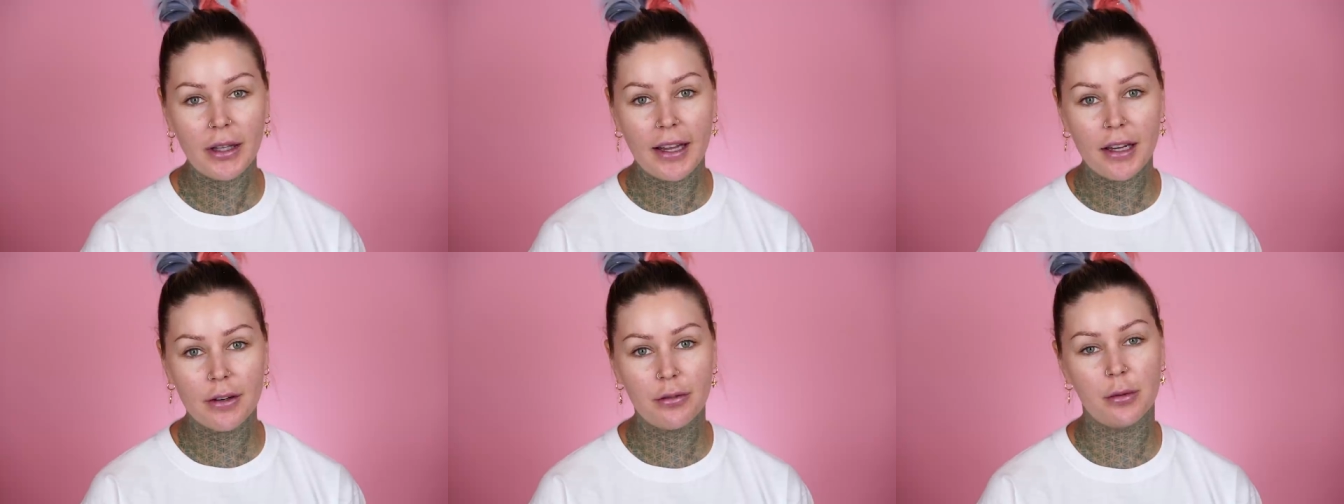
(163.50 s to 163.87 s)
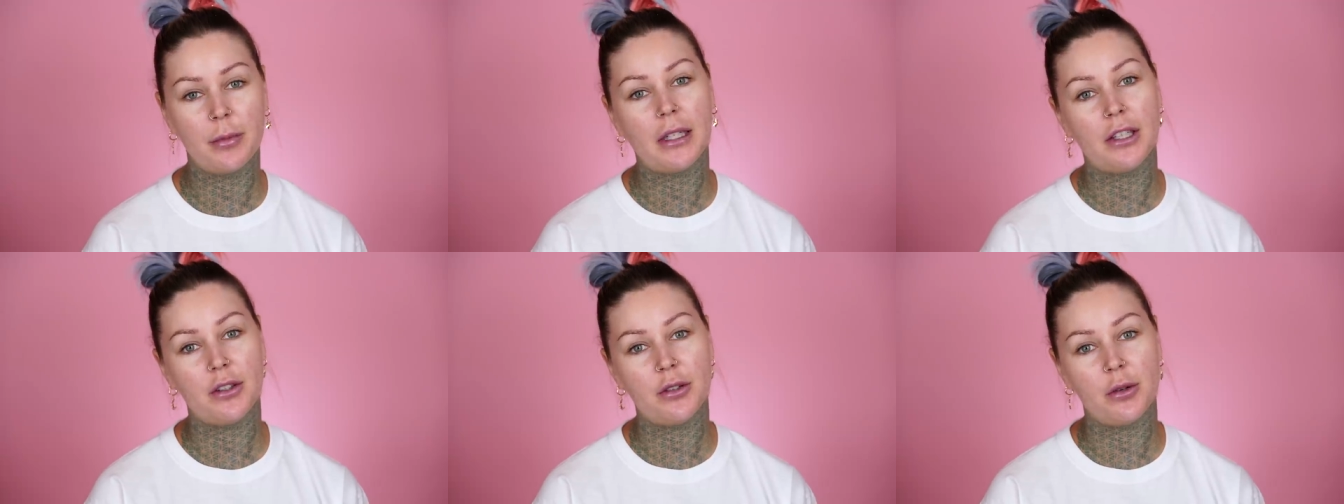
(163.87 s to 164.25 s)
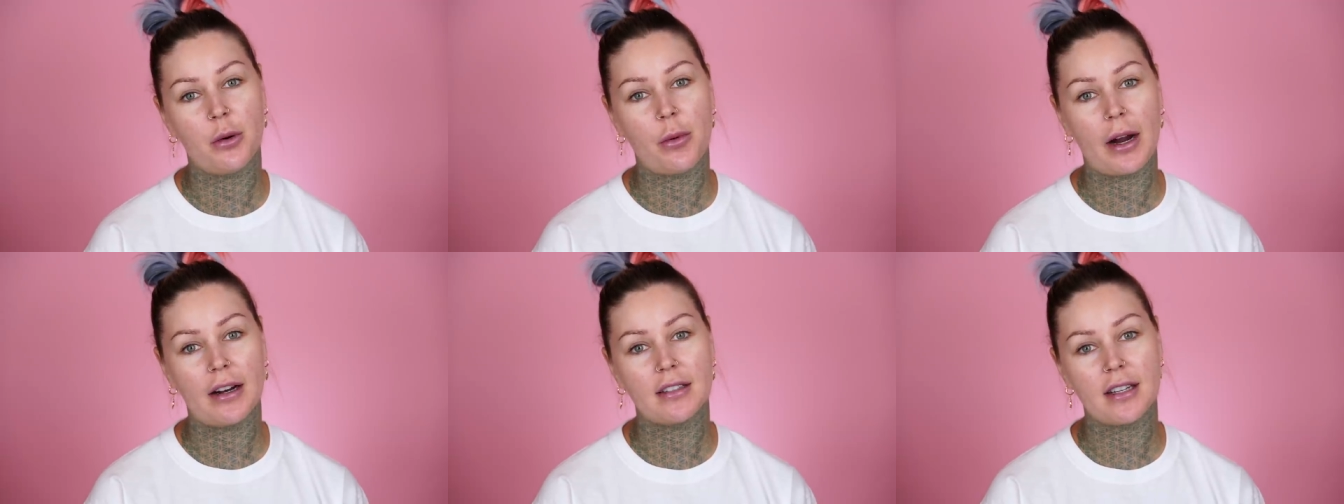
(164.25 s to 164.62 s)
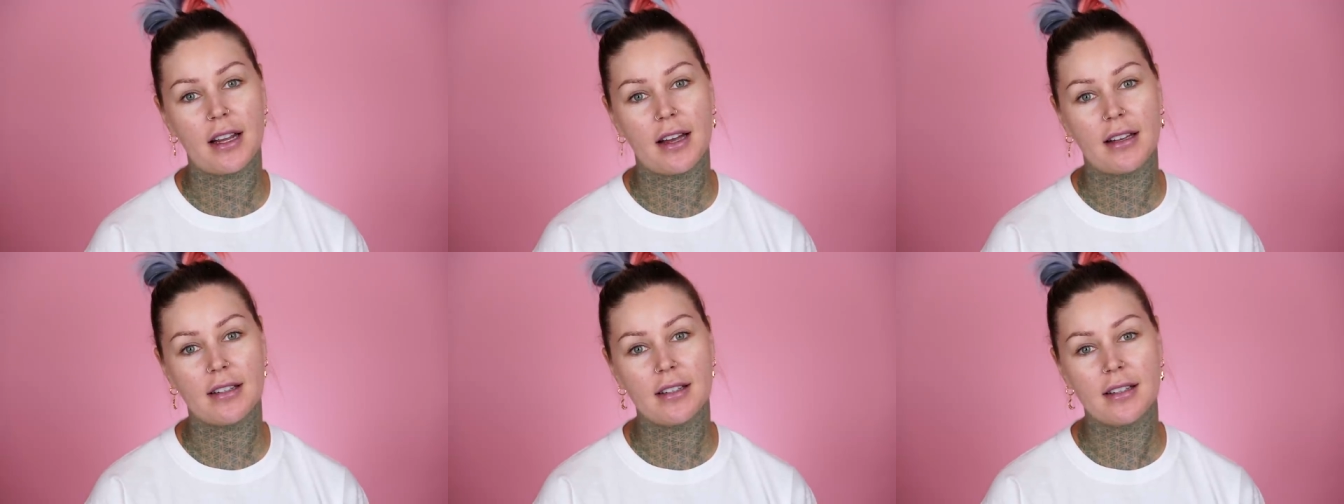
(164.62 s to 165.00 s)
late for me to do a wear
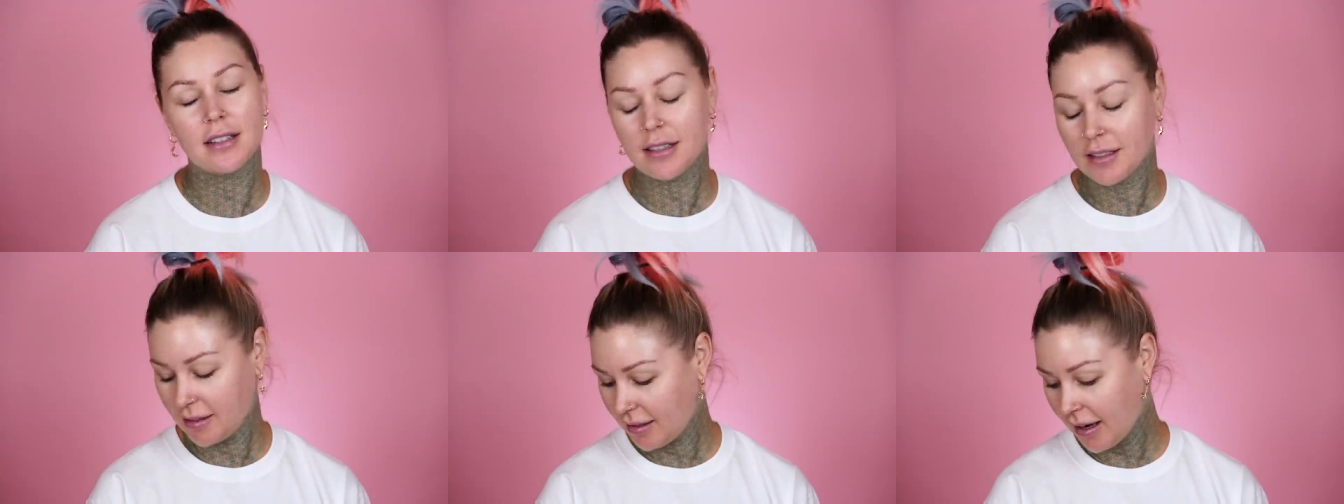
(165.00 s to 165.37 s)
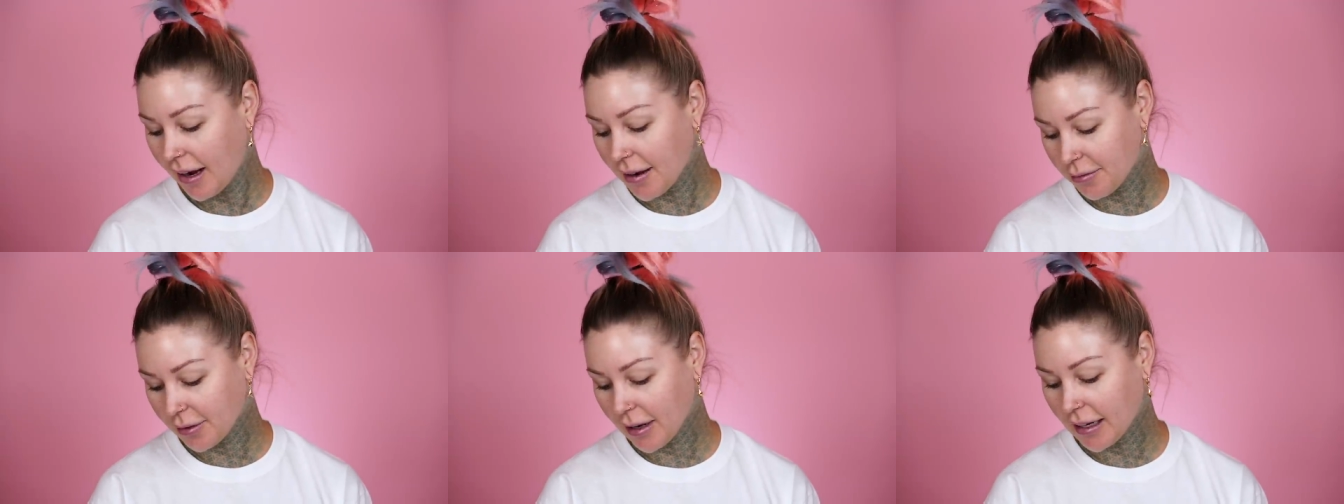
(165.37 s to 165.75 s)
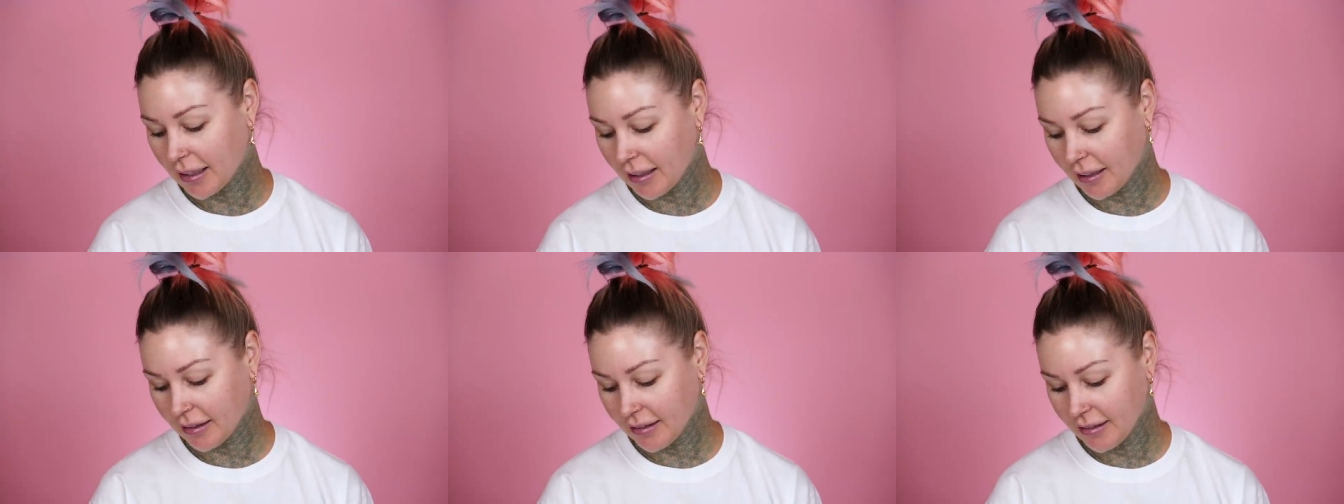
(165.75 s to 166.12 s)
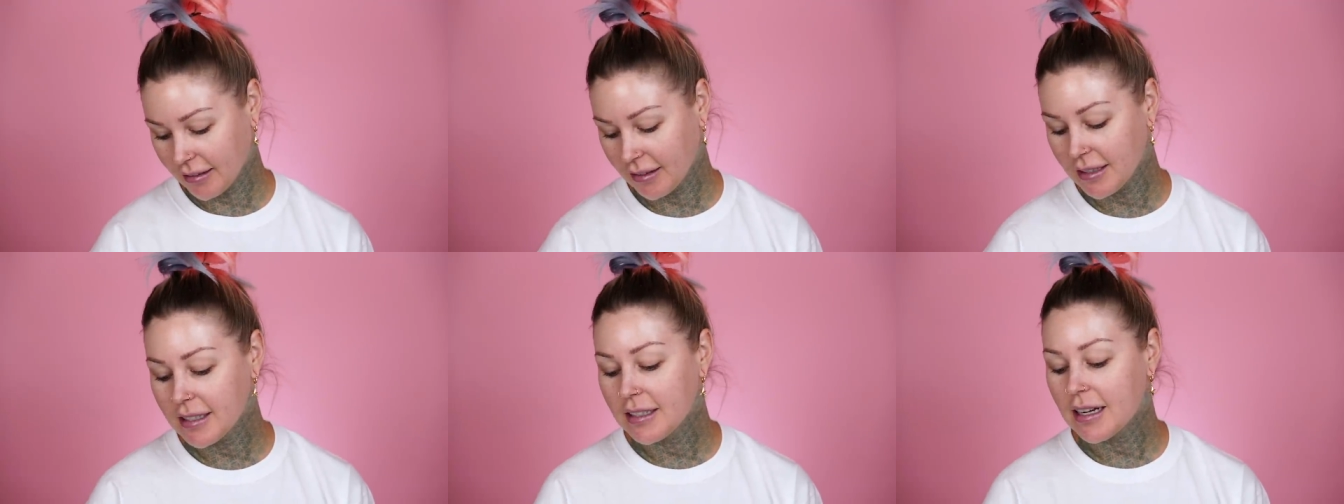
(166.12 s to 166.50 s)
test. Hi, Frankie.
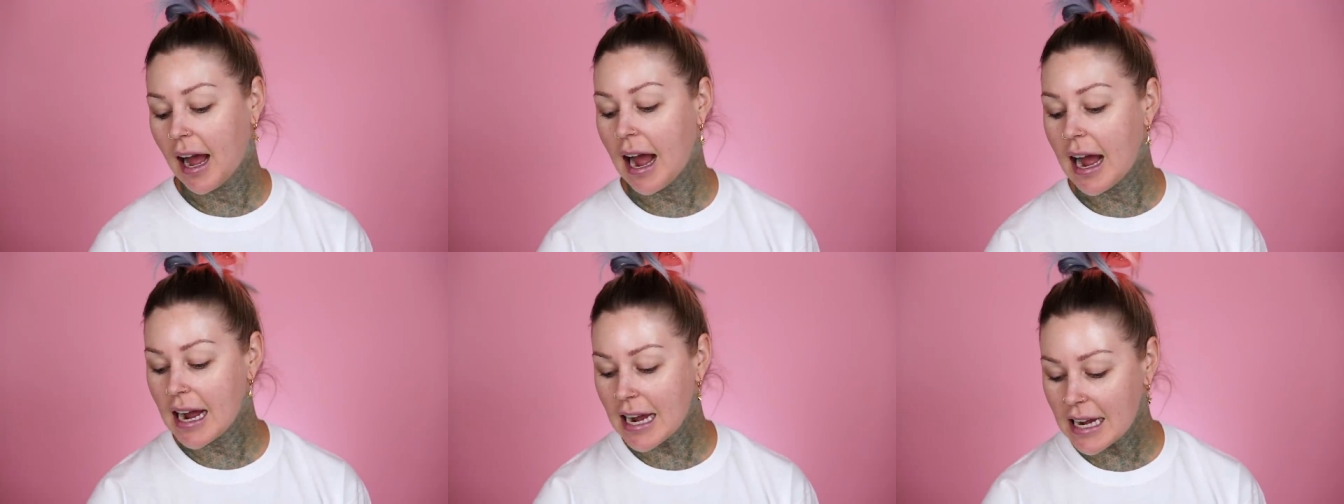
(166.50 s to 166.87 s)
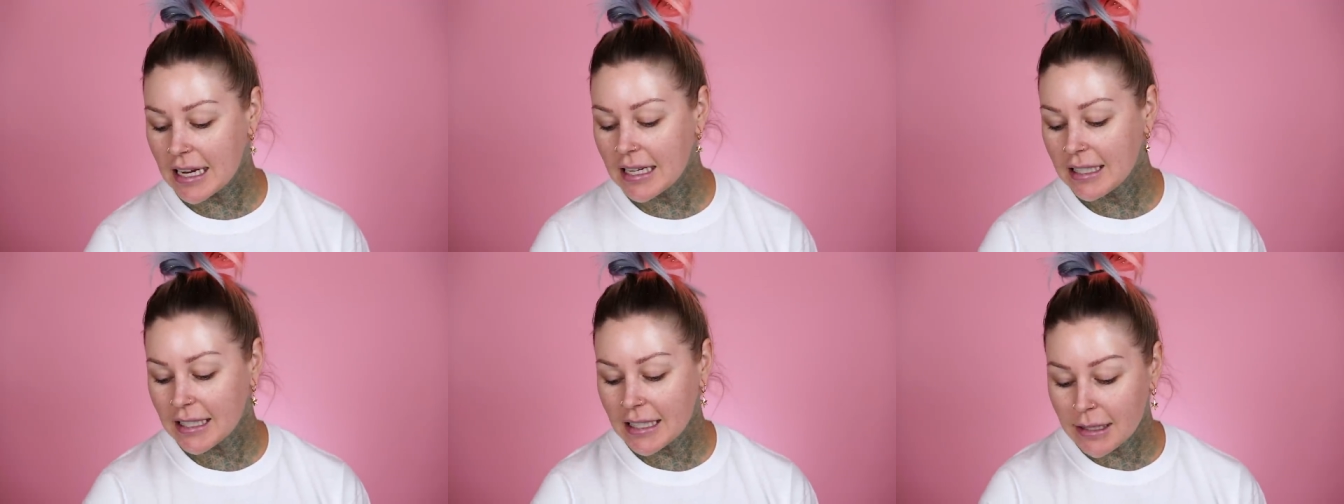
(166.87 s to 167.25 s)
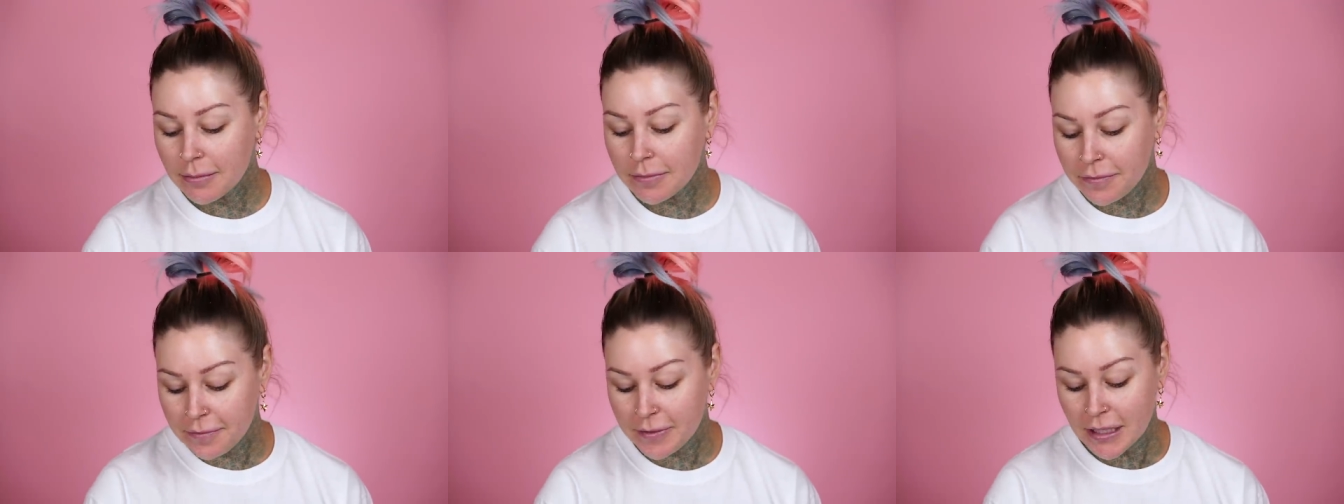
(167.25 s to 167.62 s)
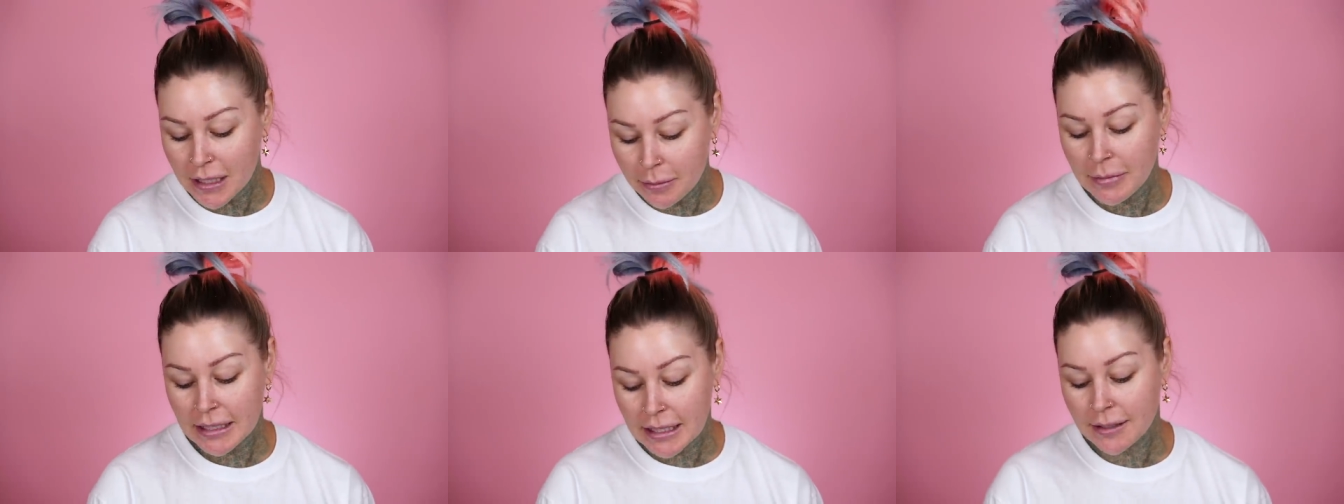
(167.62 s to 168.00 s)
I am
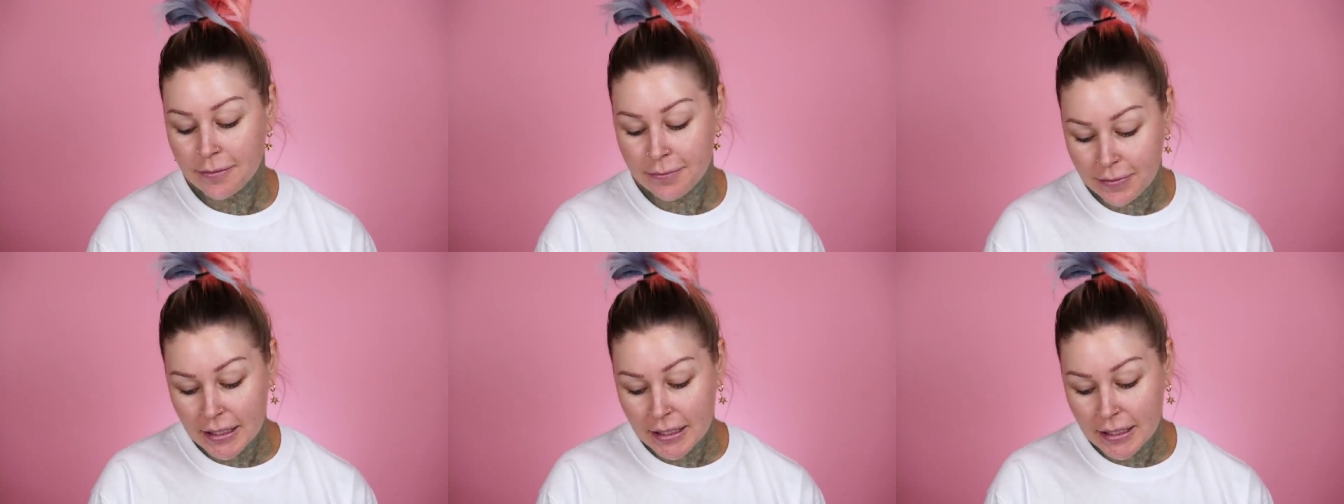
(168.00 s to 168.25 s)
filming a